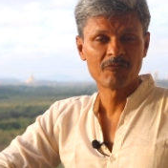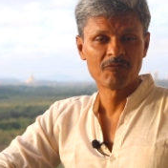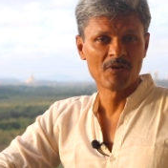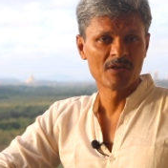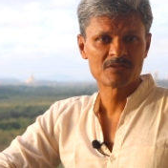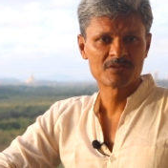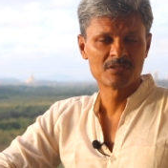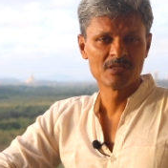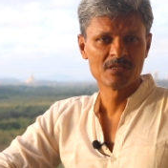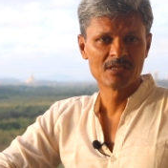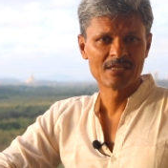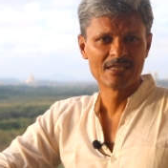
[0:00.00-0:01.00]

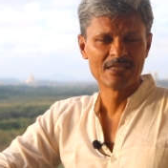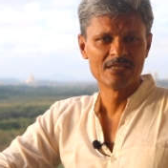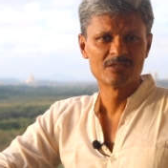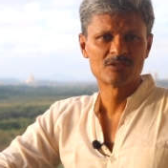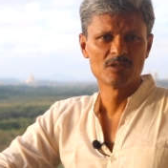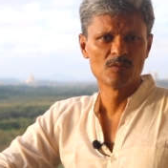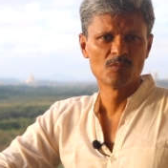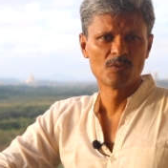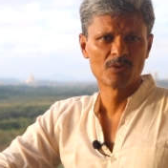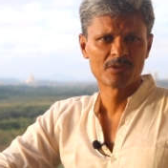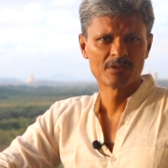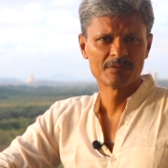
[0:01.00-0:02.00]
fasting is
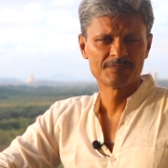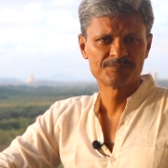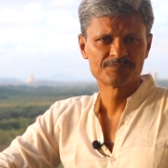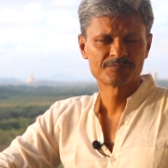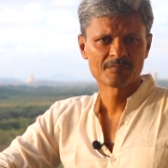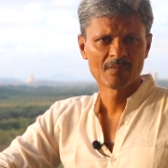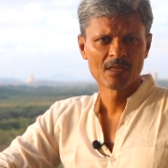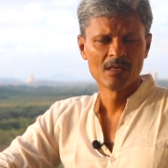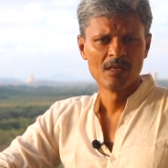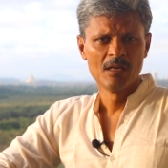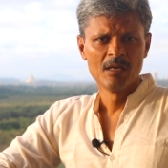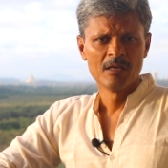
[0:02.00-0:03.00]
important.
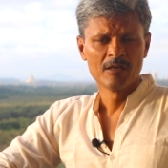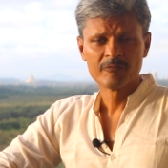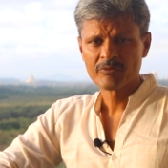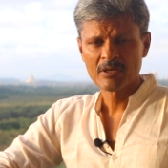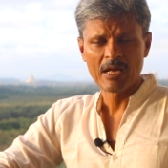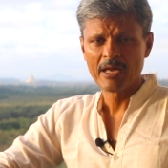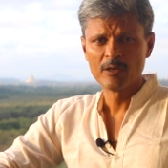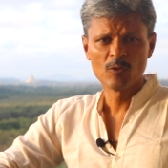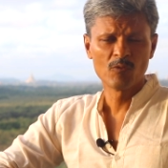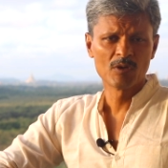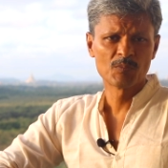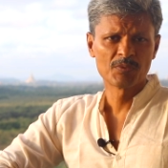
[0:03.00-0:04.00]
In fact, I know
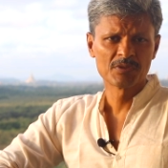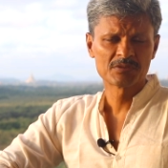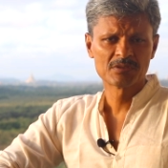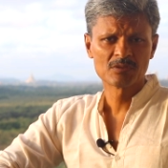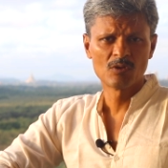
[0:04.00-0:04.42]
one person